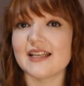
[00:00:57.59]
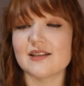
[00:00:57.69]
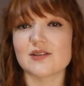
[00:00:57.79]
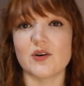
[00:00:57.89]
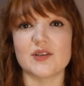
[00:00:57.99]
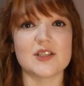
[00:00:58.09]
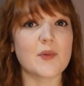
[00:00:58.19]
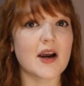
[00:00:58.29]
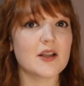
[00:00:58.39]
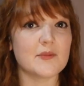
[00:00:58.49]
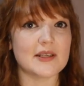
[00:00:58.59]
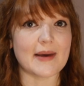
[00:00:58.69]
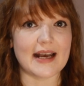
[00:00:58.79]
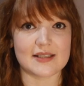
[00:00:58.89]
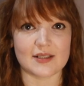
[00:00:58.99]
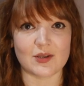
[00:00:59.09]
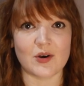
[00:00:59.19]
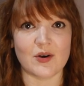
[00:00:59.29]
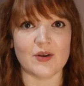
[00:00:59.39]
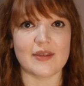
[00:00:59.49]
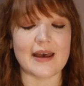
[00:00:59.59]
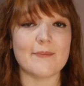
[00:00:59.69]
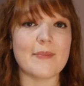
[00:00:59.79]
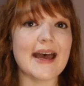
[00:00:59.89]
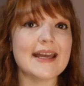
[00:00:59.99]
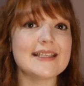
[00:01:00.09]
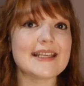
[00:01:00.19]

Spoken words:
the Scottish Parliament passed a law that banned